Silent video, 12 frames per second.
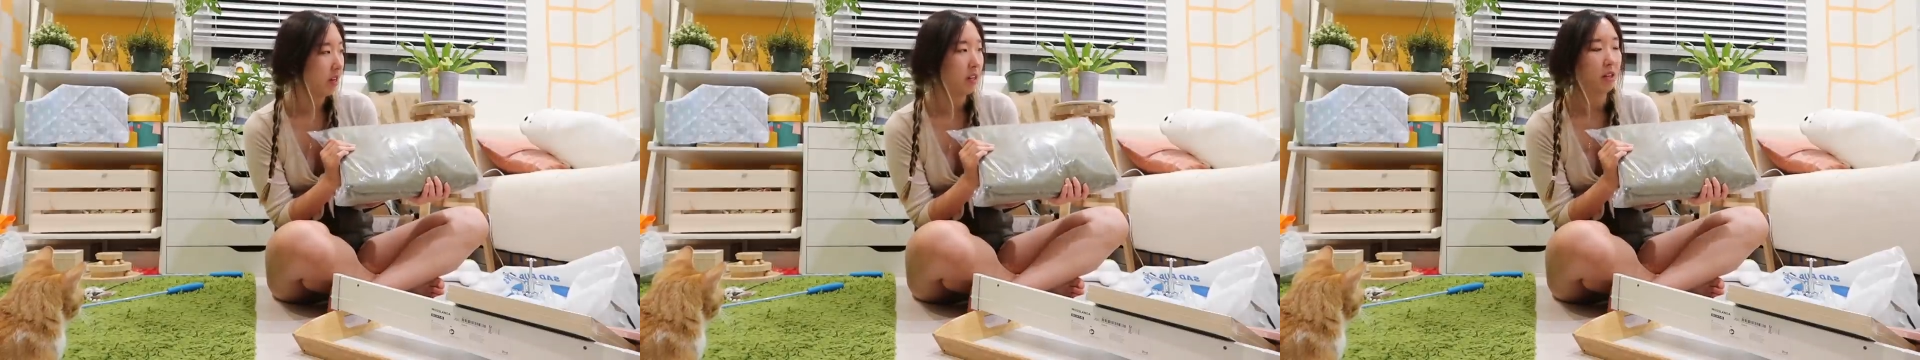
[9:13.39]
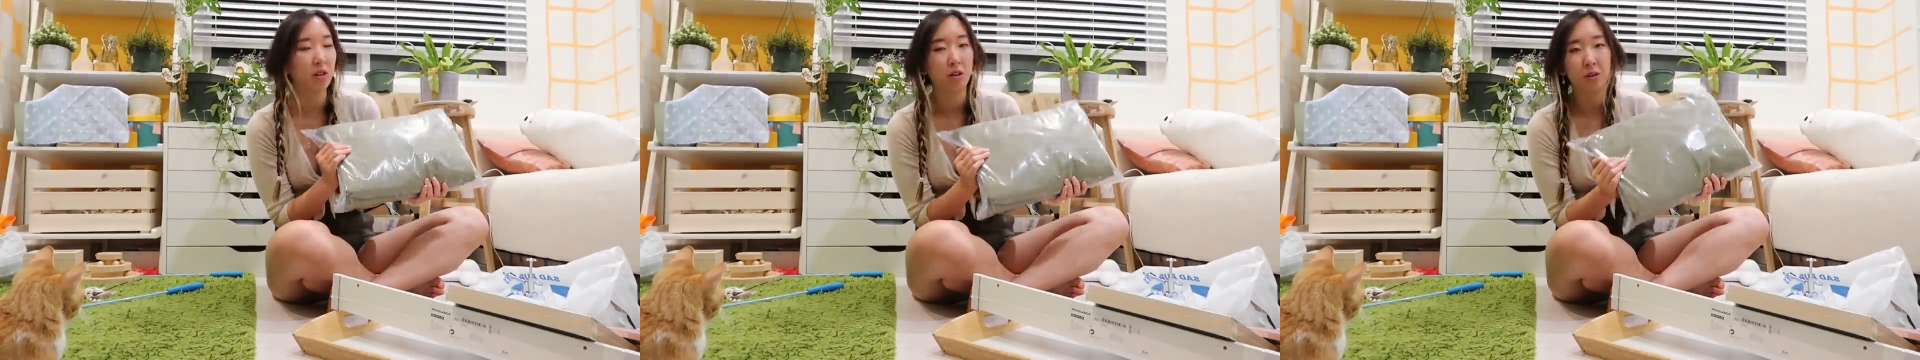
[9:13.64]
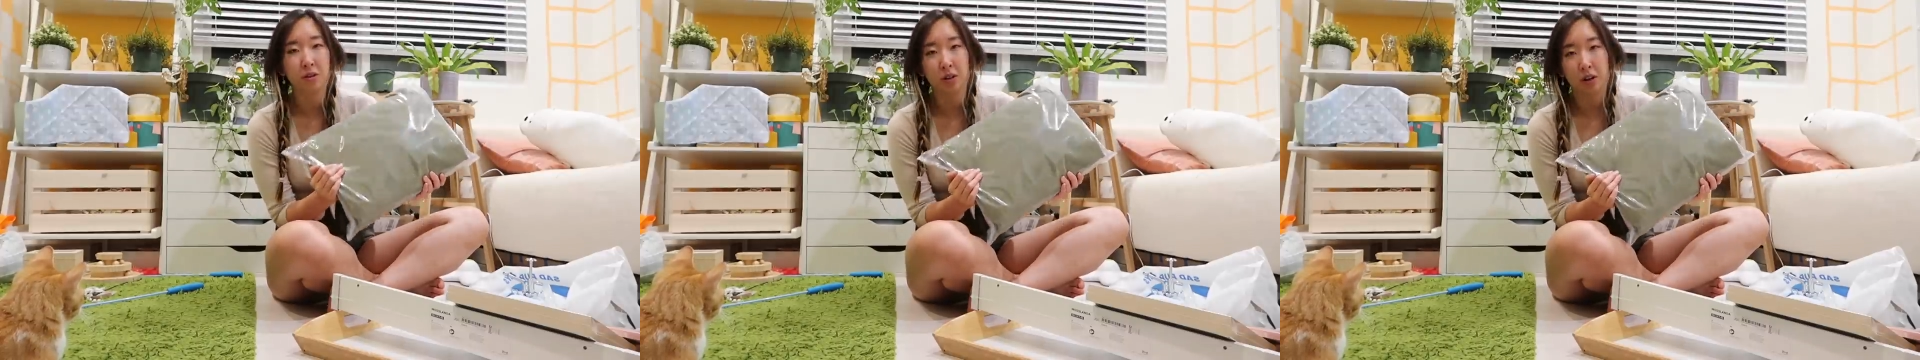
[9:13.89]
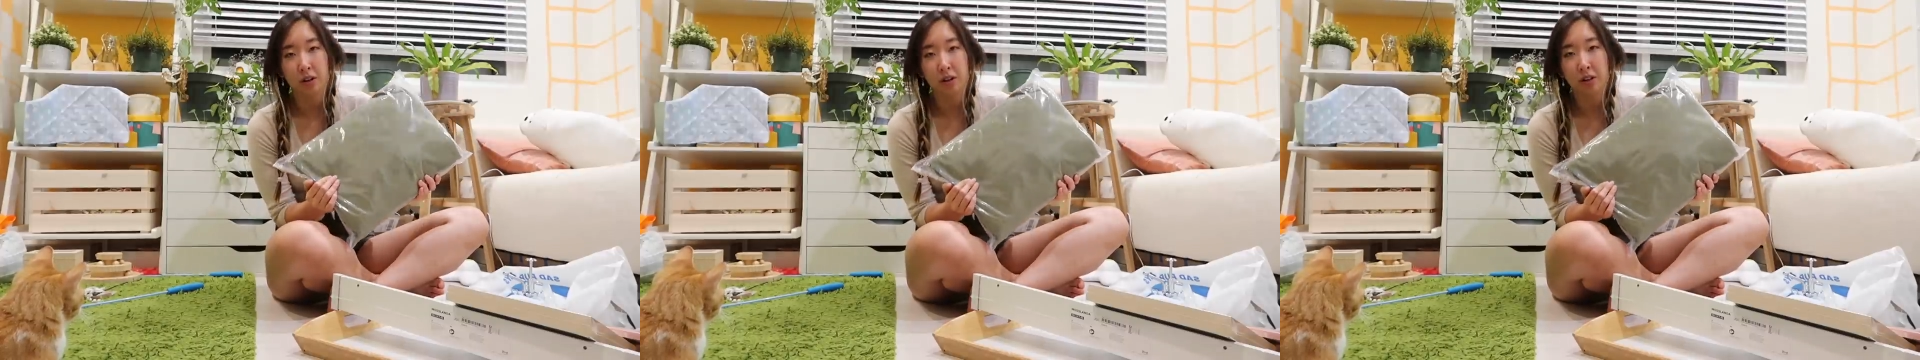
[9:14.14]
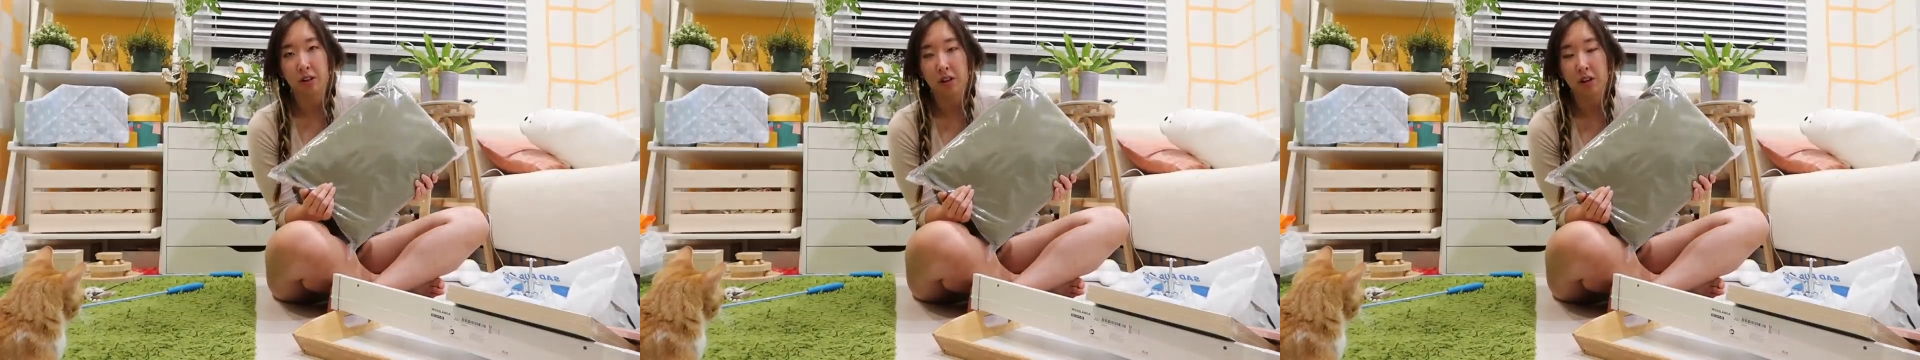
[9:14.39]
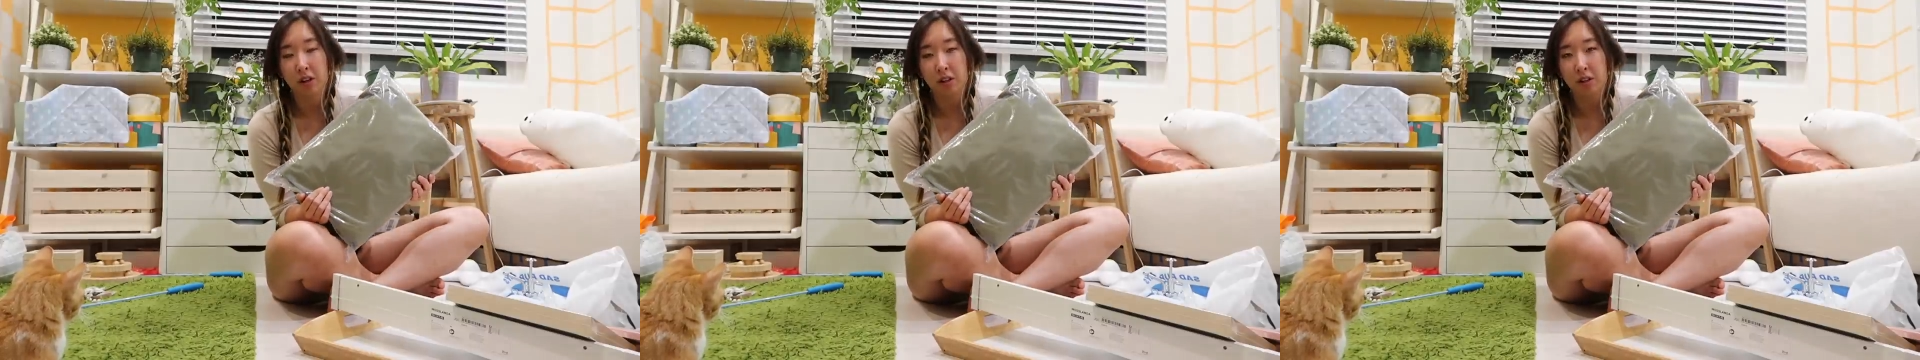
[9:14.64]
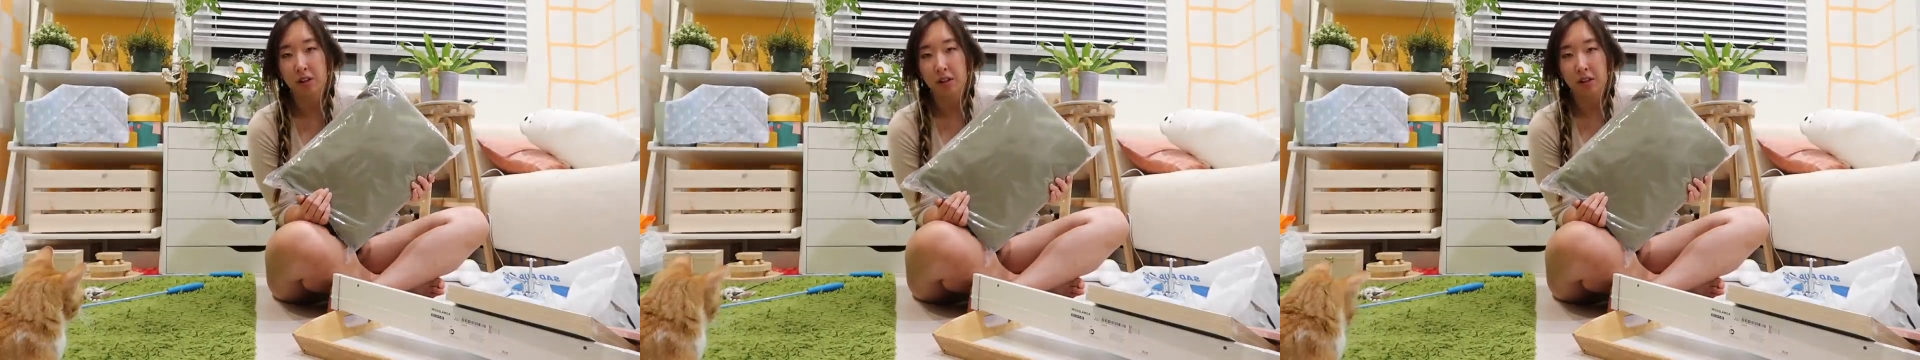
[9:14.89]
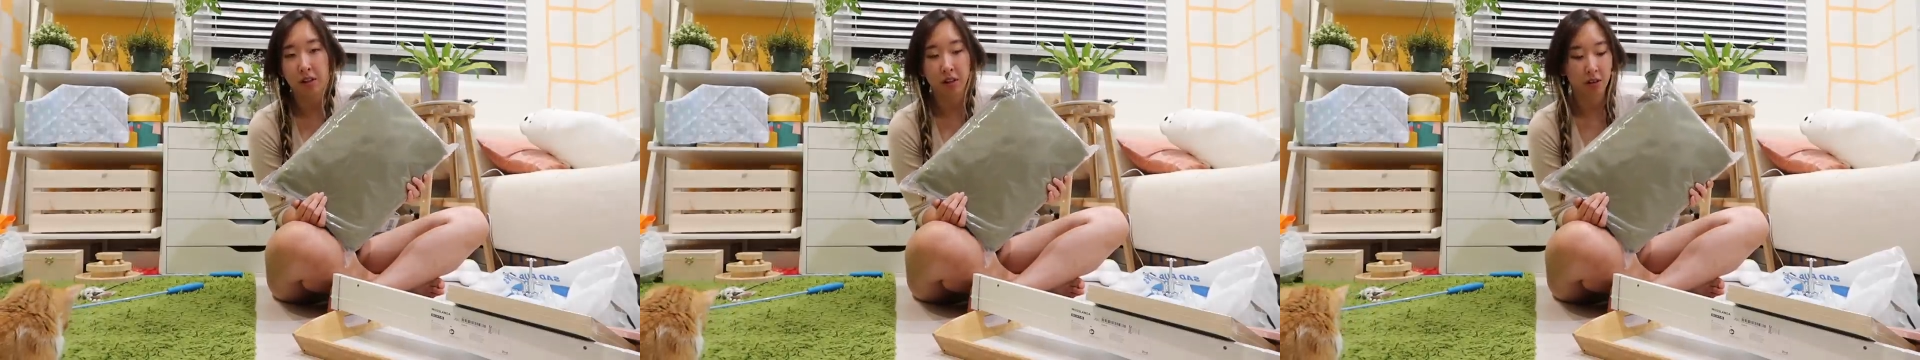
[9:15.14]
you know, a darker color
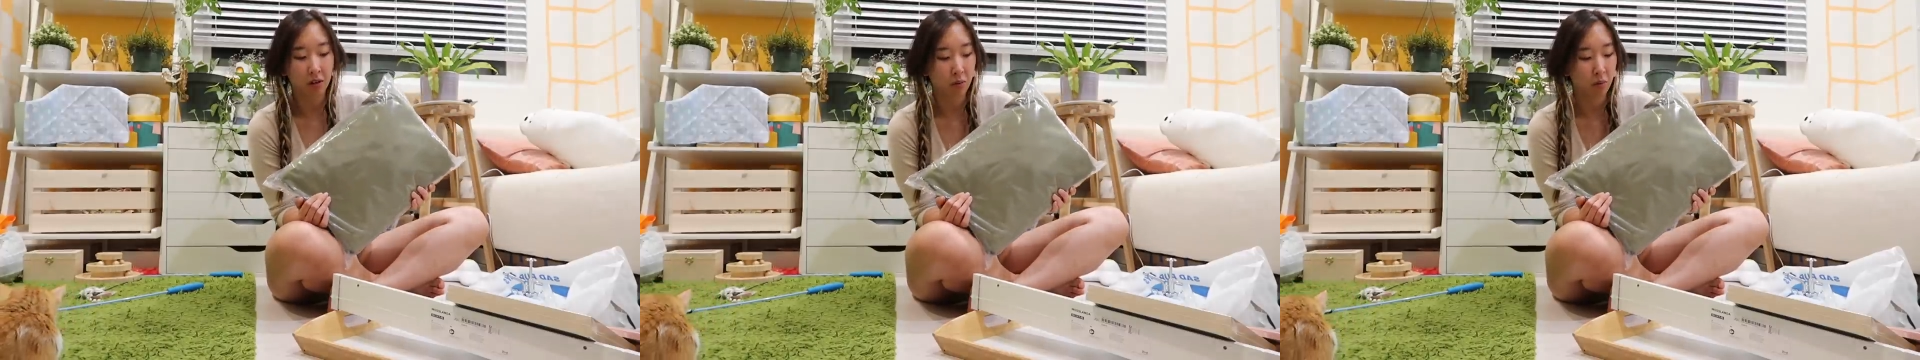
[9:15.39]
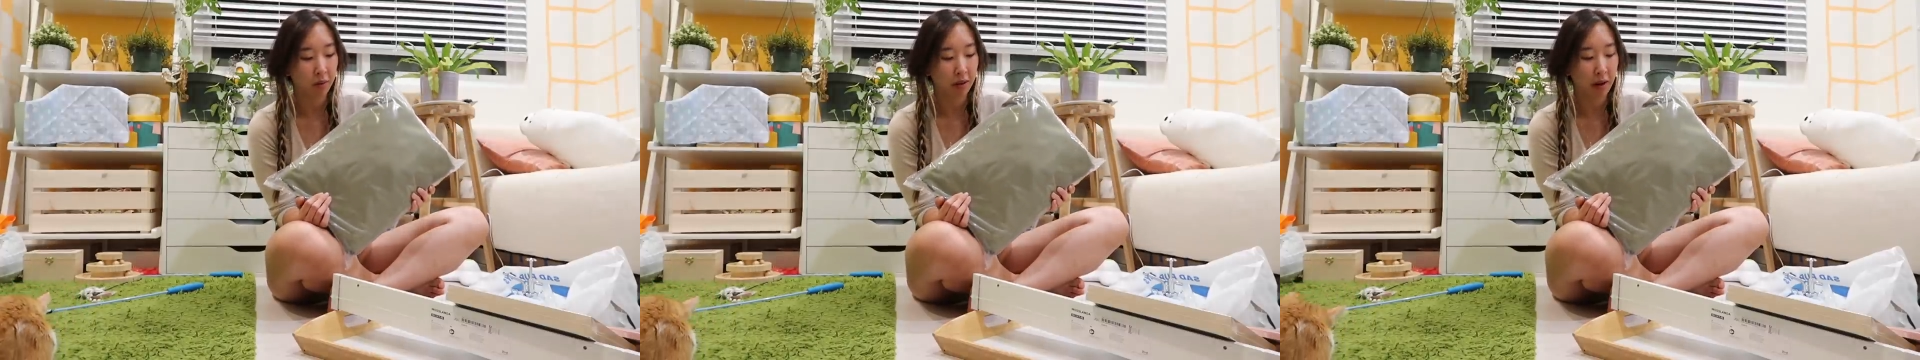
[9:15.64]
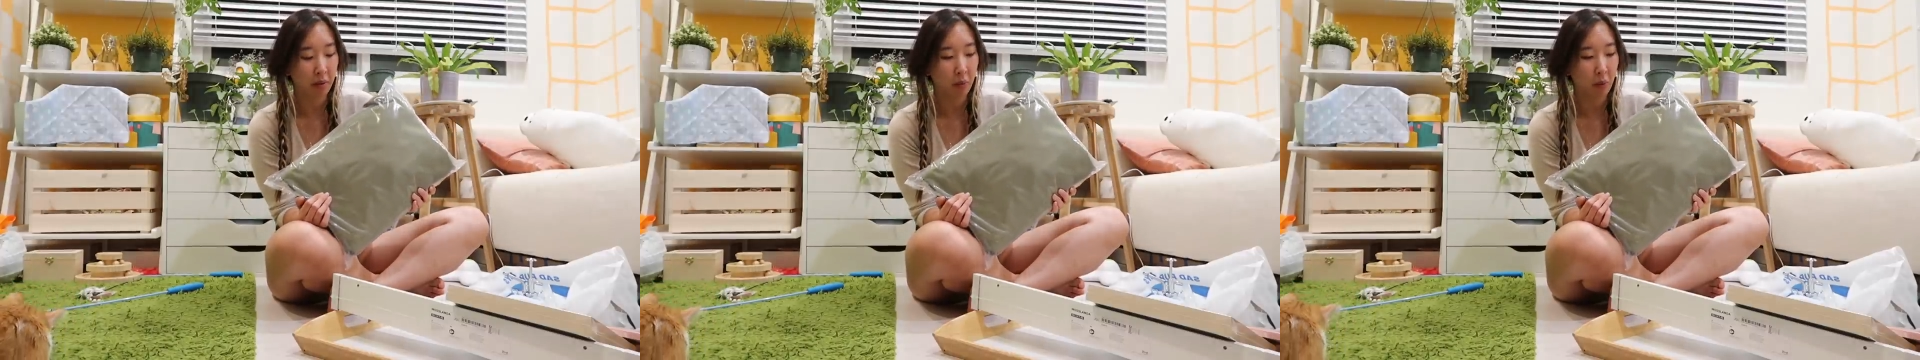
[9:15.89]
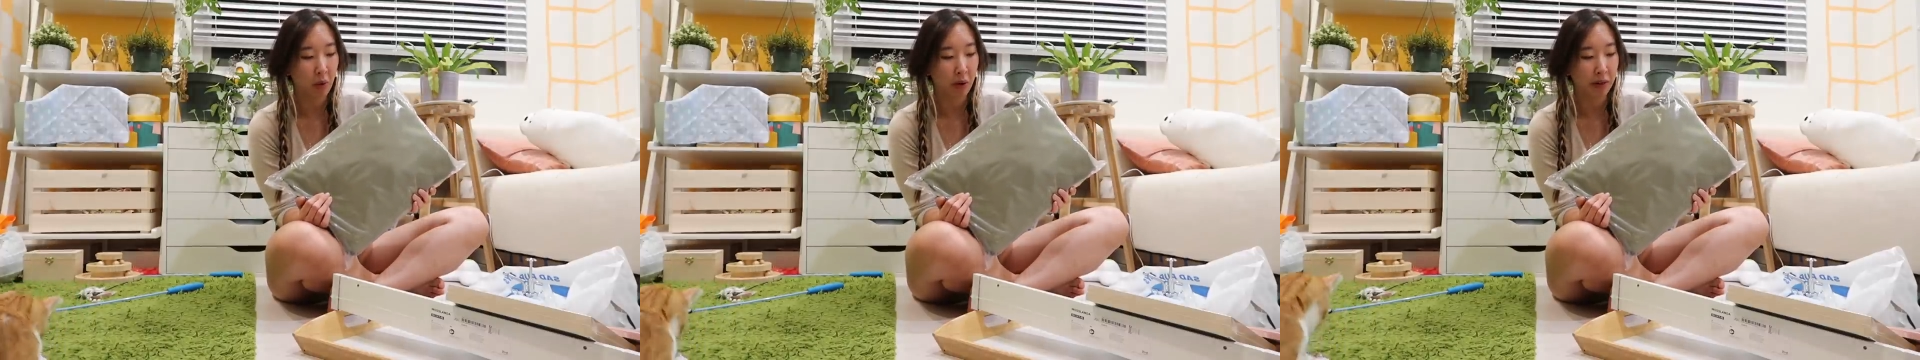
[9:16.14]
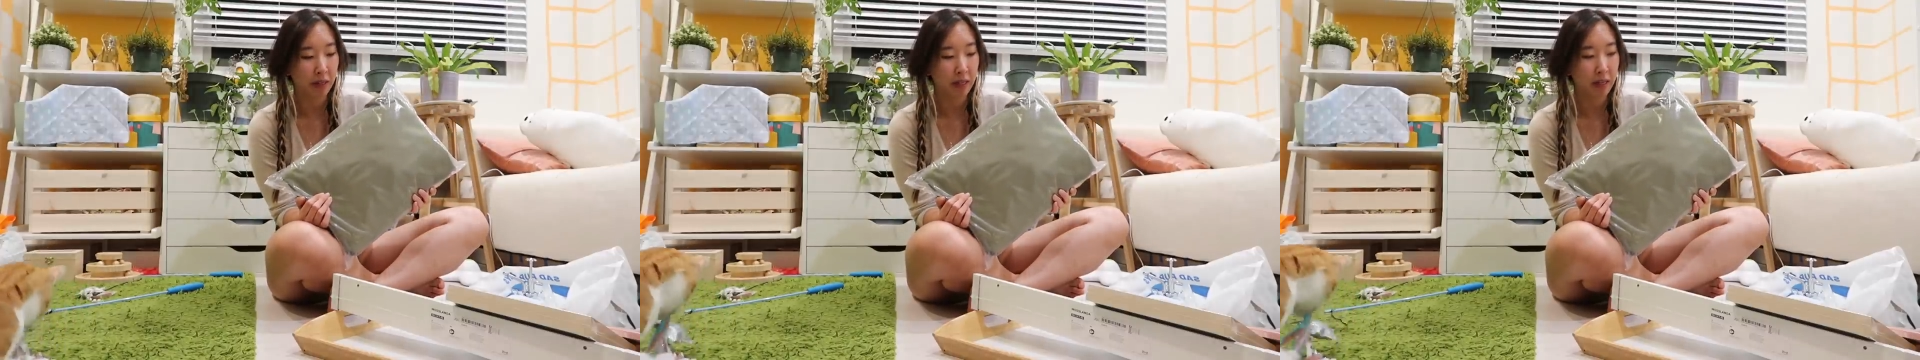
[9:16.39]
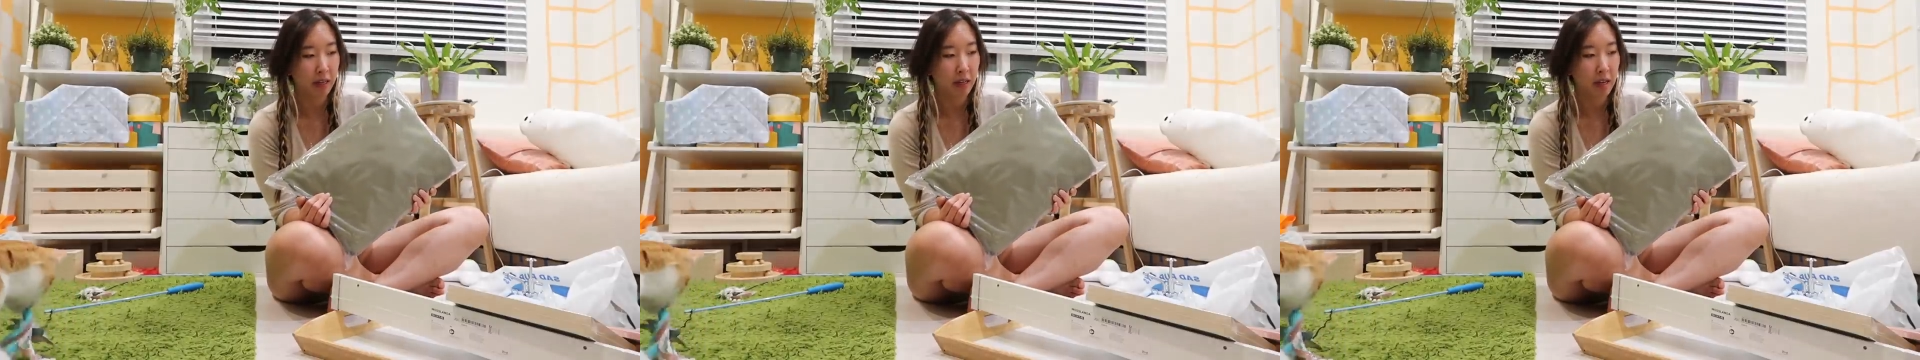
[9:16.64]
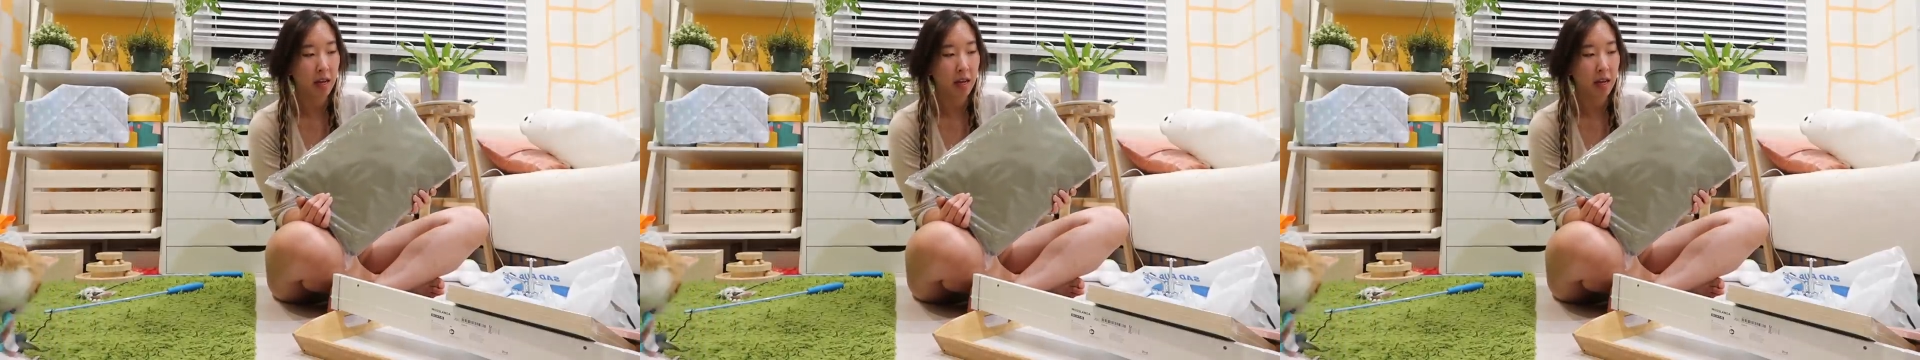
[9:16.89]
than what I wanted.